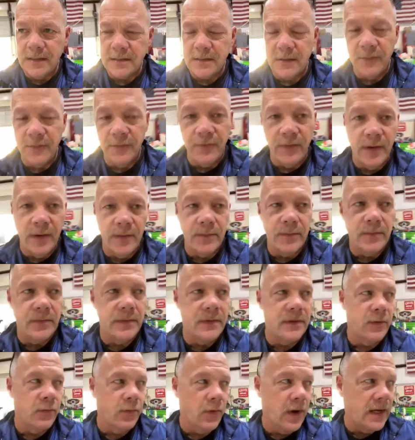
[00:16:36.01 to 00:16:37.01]
so from
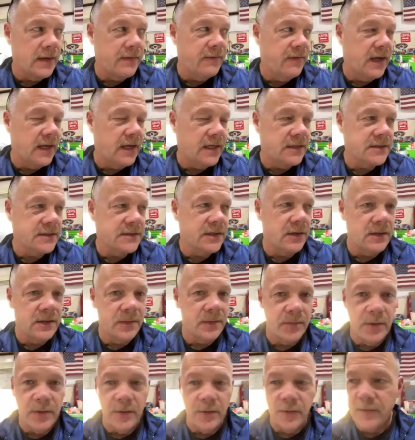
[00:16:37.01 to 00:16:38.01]
the red vet you saw in the
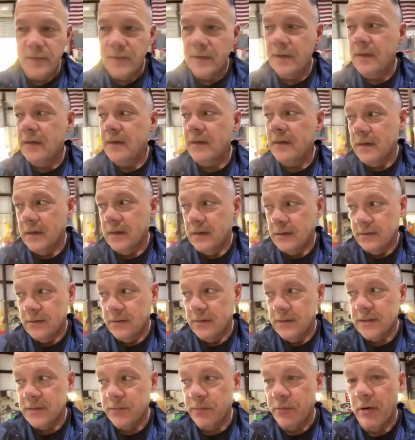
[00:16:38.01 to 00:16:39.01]
booth to
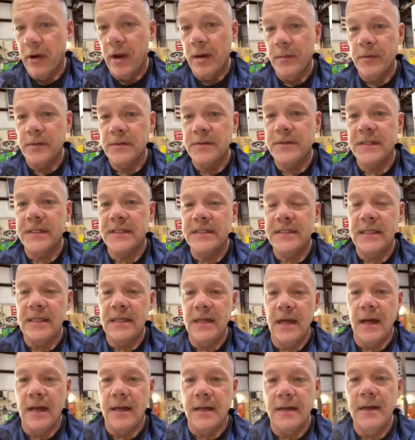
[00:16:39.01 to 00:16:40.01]
this primered
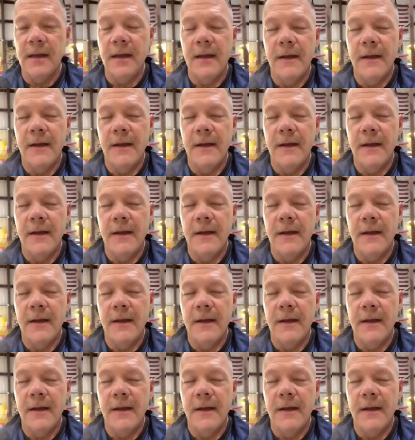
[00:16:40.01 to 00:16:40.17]
69,